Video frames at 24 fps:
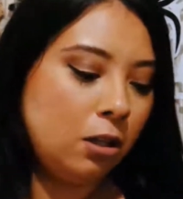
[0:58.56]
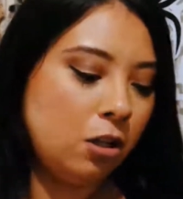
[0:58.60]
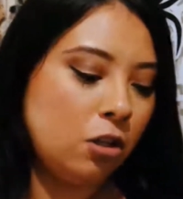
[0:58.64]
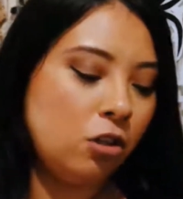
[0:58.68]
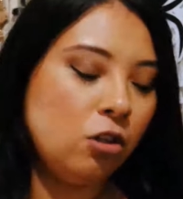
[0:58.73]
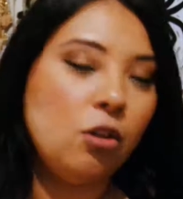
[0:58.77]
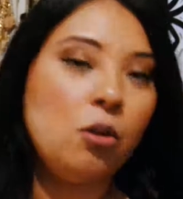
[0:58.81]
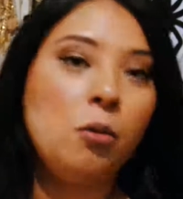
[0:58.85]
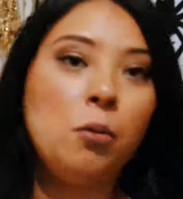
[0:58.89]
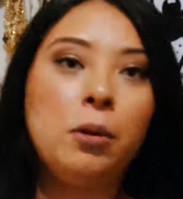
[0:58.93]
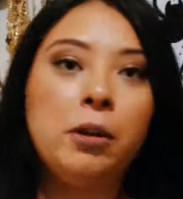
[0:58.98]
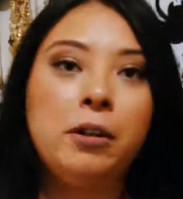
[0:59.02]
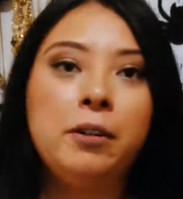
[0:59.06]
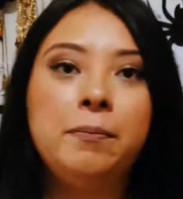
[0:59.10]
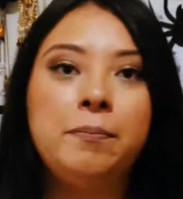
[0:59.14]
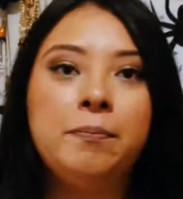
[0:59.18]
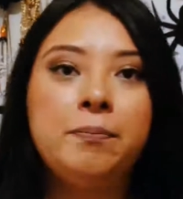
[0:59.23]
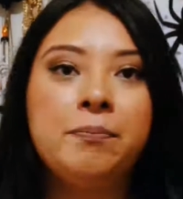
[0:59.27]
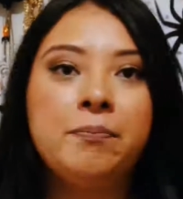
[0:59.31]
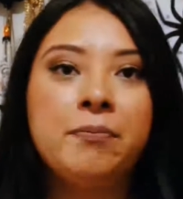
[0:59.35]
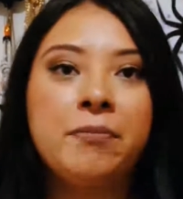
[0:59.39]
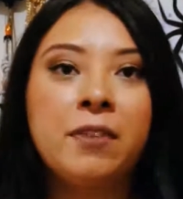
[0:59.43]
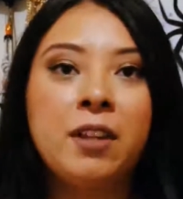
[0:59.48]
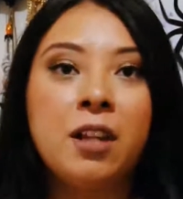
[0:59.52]
you know what
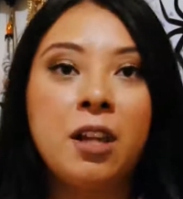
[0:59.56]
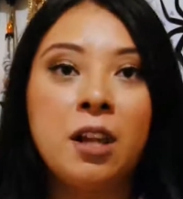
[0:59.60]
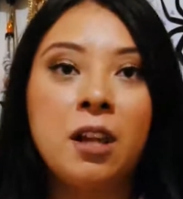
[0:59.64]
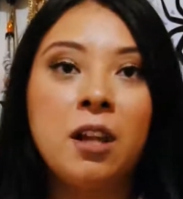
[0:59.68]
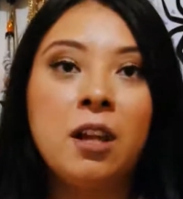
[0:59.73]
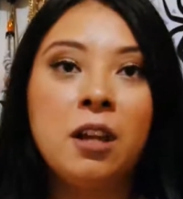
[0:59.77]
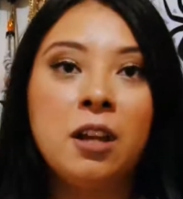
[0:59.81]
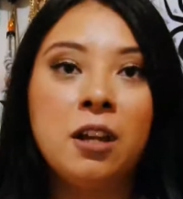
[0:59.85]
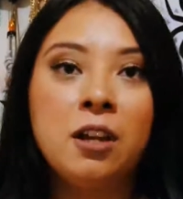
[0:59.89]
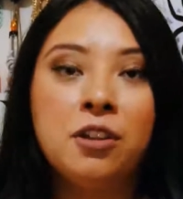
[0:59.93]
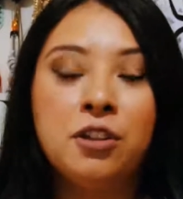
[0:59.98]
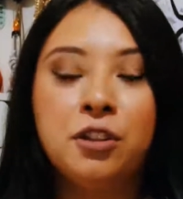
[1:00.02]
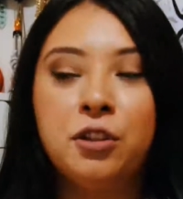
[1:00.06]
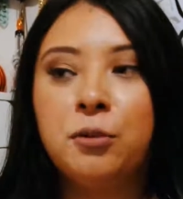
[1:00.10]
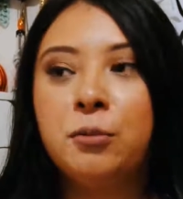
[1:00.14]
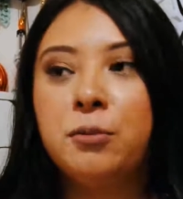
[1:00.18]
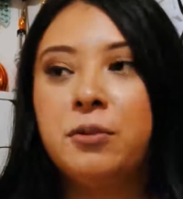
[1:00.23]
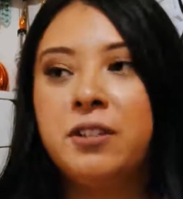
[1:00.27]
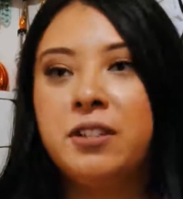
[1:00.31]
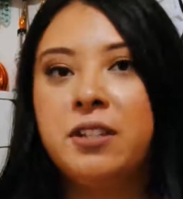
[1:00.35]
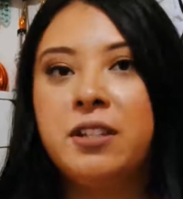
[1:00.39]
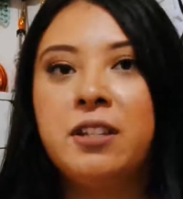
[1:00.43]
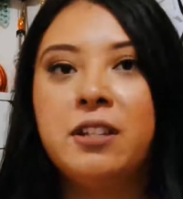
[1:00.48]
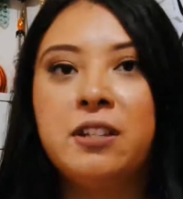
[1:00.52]
the
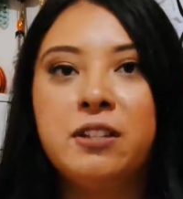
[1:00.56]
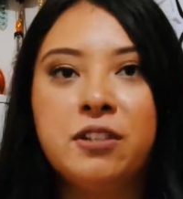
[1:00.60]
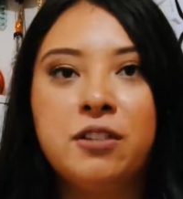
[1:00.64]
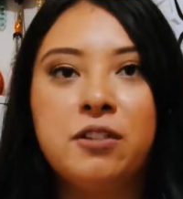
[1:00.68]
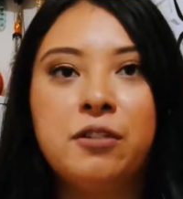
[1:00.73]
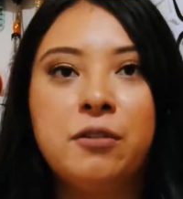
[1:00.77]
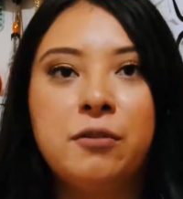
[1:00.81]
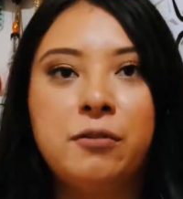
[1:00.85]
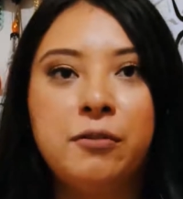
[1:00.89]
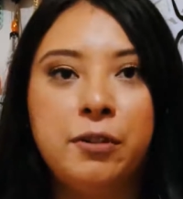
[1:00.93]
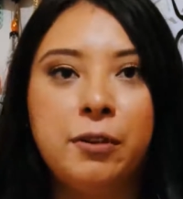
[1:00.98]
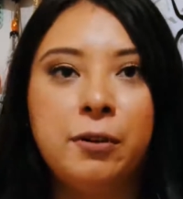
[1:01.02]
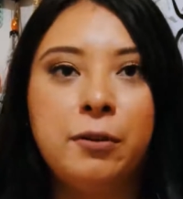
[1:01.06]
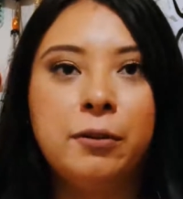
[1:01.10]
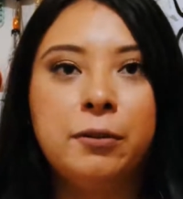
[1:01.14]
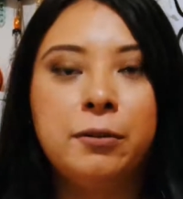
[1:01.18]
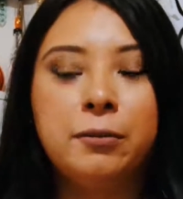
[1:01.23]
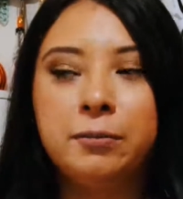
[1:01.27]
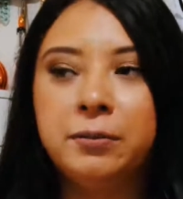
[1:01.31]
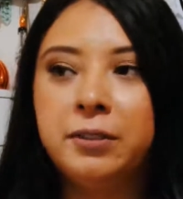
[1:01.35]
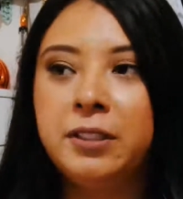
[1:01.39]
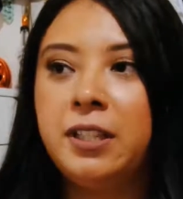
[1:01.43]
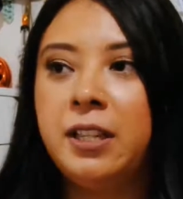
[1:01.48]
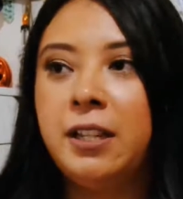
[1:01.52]
receipt is on the floor.
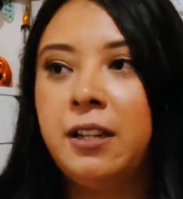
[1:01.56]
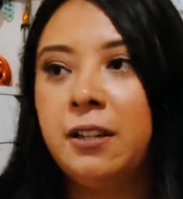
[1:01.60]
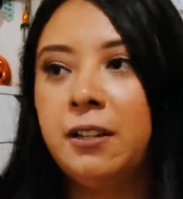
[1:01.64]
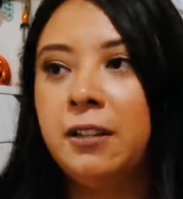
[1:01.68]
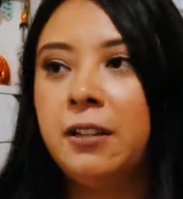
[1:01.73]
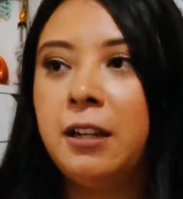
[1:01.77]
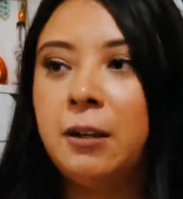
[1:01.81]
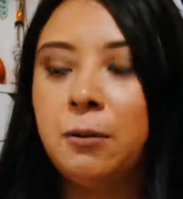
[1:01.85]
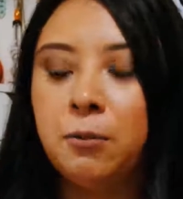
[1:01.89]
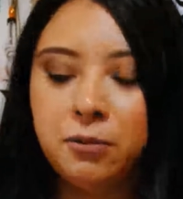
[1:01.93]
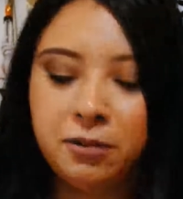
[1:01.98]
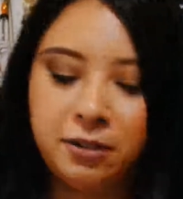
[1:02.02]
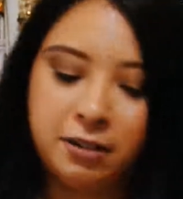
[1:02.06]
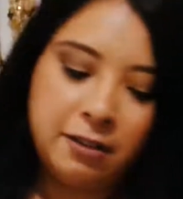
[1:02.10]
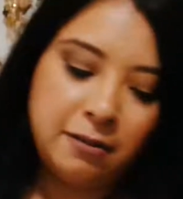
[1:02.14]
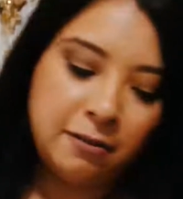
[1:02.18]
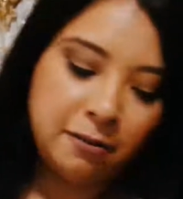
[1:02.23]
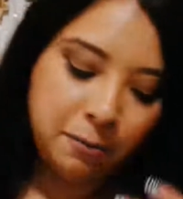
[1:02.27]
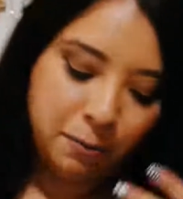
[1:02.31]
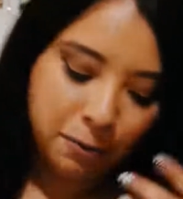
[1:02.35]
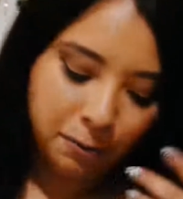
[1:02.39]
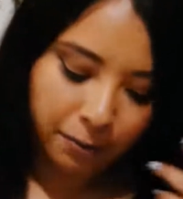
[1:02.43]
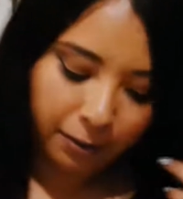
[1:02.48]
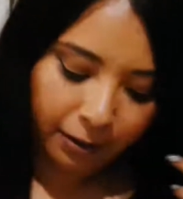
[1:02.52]
See? I was not
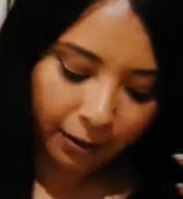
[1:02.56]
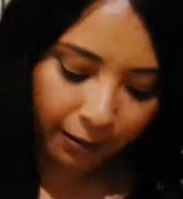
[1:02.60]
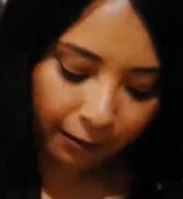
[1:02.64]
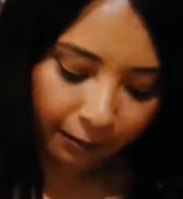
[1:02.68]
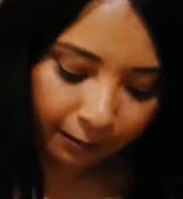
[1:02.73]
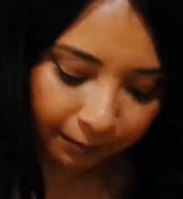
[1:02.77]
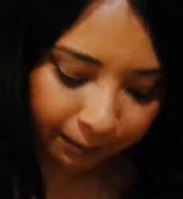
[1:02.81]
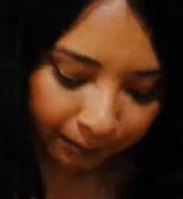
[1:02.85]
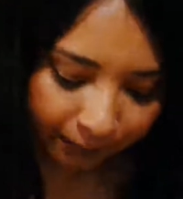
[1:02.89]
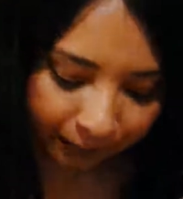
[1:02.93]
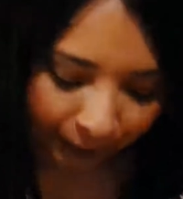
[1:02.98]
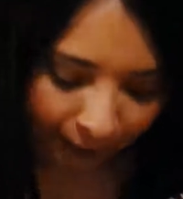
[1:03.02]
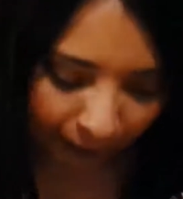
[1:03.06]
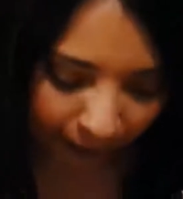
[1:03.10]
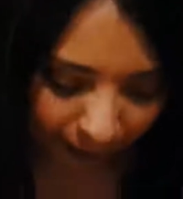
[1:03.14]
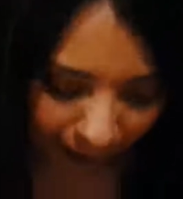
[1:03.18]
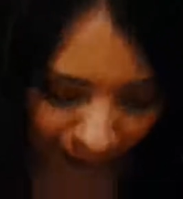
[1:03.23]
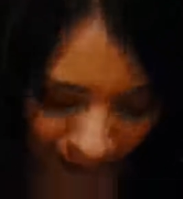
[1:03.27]
even prepared. There